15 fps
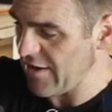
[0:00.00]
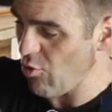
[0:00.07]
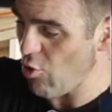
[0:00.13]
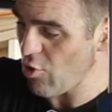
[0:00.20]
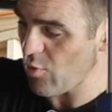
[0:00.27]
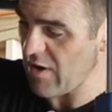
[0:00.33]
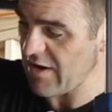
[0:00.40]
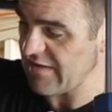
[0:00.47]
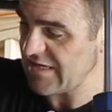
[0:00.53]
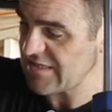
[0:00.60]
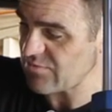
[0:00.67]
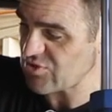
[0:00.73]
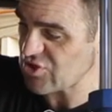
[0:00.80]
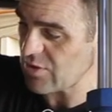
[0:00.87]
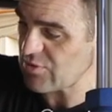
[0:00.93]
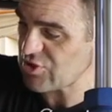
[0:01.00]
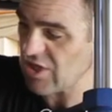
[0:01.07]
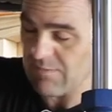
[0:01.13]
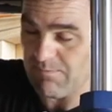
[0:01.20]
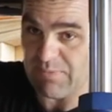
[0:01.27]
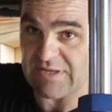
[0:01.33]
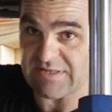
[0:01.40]
and order one of these from
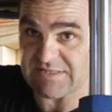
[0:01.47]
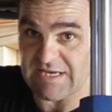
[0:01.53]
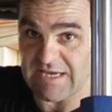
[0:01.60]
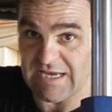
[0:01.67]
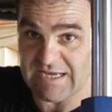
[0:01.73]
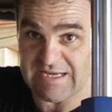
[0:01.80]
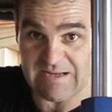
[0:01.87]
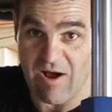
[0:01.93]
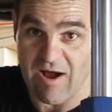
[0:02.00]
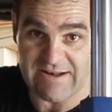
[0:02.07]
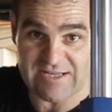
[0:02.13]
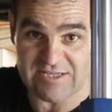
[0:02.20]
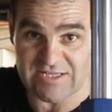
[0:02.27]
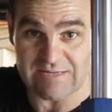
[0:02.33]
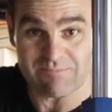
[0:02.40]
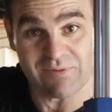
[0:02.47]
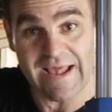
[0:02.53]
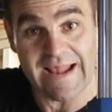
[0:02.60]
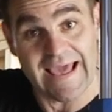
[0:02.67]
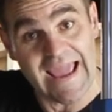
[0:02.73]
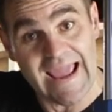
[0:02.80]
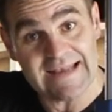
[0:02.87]
Supercheap, but because I didn't
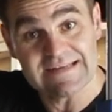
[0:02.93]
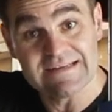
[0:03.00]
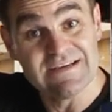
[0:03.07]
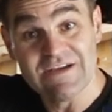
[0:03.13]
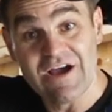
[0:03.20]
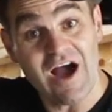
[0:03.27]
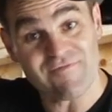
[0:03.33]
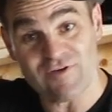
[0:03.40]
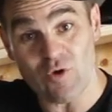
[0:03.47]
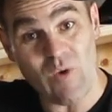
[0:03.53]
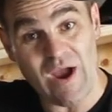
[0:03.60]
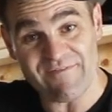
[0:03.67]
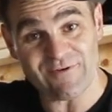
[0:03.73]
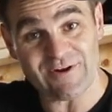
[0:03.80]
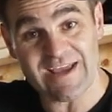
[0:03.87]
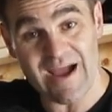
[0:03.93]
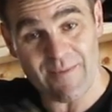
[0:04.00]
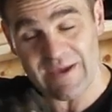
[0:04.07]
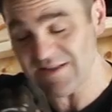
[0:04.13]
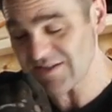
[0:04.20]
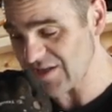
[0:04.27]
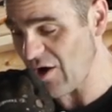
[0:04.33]
plan ahead, I've got to wait for it to come
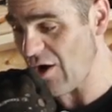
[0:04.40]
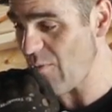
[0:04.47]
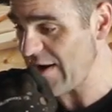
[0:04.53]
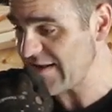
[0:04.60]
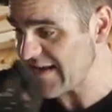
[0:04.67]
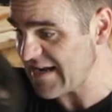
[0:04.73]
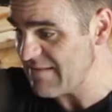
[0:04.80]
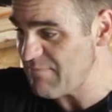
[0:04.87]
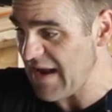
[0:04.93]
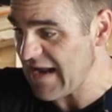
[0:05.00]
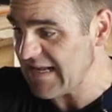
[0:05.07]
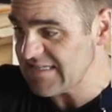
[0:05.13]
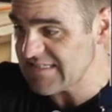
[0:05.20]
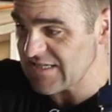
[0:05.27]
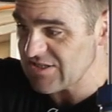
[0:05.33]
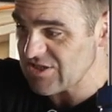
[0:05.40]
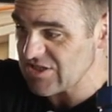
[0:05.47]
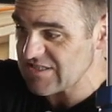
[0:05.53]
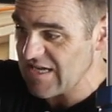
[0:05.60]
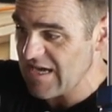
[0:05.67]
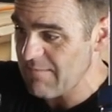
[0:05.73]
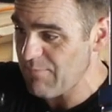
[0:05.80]
in. So I went down to Benny's and
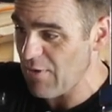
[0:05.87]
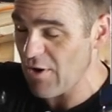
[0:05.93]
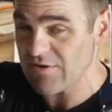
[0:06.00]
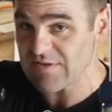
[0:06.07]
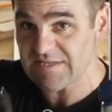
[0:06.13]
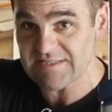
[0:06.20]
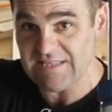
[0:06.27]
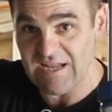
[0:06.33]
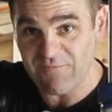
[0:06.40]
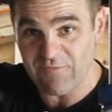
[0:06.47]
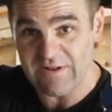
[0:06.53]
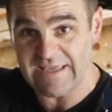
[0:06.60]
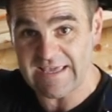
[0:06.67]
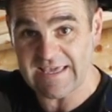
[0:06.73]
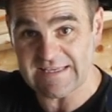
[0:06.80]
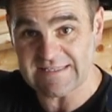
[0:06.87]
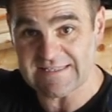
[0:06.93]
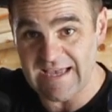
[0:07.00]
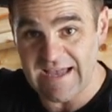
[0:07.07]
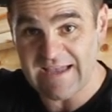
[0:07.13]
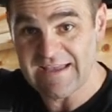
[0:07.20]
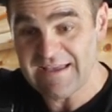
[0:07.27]
just borrowed this. Thankfully, he's
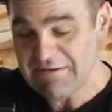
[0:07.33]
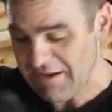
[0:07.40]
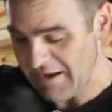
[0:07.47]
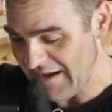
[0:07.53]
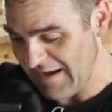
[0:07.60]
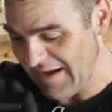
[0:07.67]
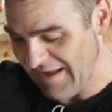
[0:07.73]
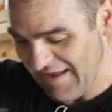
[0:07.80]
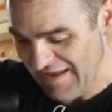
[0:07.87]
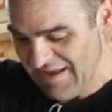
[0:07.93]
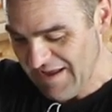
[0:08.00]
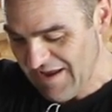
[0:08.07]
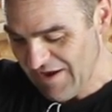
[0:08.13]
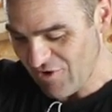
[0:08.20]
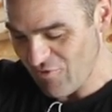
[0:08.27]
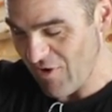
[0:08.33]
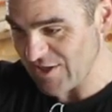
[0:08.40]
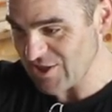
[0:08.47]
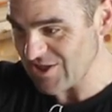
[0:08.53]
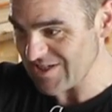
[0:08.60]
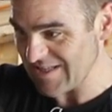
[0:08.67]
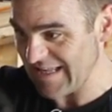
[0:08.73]

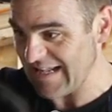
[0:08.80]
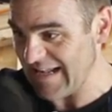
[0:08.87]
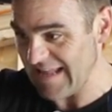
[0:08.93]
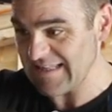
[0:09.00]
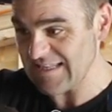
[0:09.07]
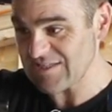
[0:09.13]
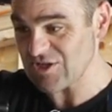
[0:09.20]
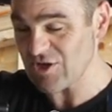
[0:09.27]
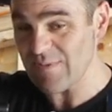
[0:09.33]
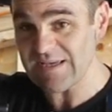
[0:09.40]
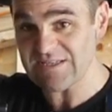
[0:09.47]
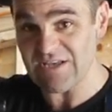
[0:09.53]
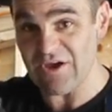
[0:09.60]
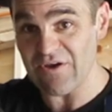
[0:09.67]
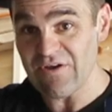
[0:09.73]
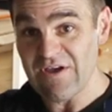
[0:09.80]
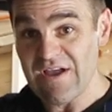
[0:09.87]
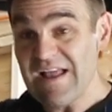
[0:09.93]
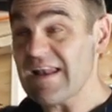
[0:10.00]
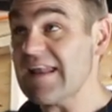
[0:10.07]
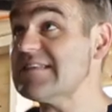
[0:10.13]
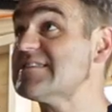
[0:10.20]
graciously lent this to me. So
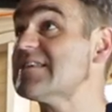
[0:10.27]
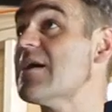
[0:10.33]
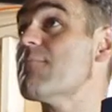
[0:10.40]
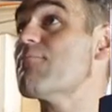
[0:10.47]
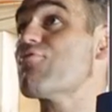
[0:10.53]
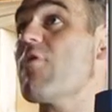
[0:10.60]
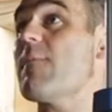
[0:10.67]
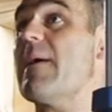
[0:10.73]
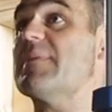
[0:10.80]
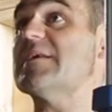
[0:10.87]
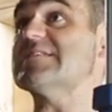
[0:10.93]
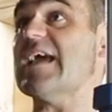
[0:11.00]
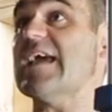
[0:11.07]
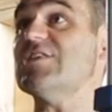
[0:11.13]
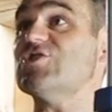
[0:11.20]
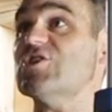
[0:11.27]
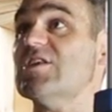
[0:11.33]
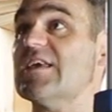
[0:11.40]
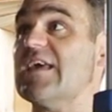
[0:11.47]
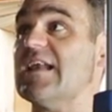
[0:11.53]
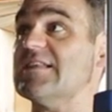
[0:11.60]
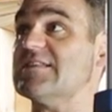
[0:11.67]
let's prop up this engine
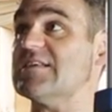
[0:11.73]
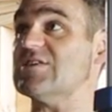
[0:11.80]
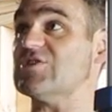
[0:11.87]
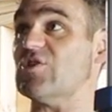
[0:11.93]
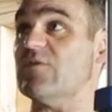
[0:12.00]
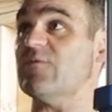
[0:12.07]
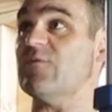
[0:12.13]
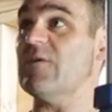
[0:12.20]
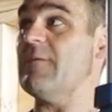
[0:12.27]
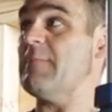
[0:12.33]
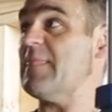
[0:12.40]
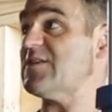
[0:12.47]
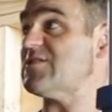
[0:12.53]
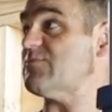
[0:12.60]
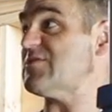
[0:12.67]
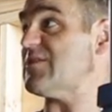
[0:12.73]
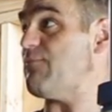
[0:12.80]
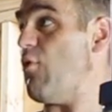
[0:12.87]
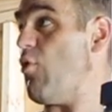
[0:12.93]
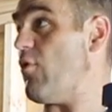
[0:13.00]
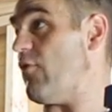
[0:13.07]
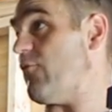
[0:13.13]
and get it to sort of some
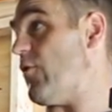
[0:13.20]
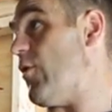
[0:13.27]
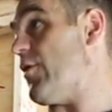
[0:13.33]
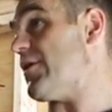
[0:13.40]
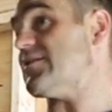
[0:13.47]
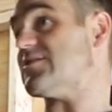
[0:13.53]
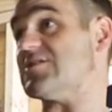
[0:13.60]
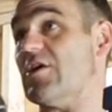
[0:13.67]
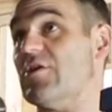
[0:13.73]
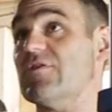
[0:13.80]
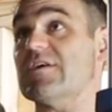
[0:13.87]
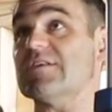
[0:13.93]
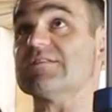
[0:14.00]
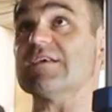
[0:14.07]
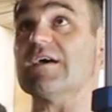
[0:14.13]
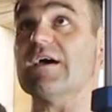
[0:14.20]
support on it so that